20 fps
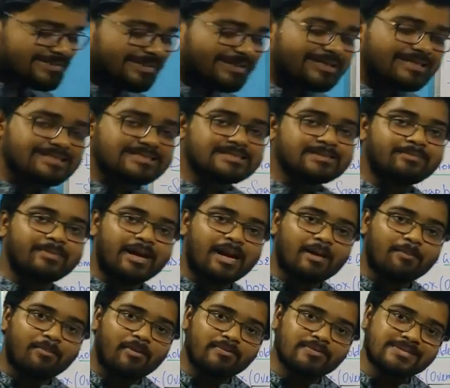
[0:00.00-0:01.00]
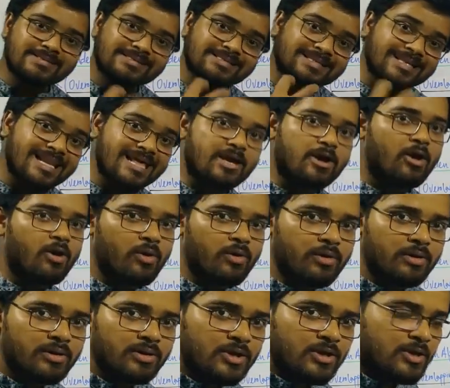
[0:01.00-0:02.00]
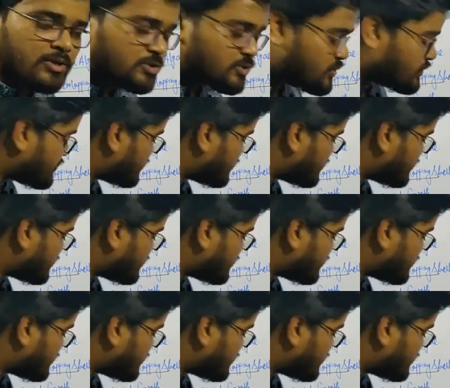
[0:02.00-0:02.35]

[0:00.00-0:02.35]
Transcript: it is made up of silicon, so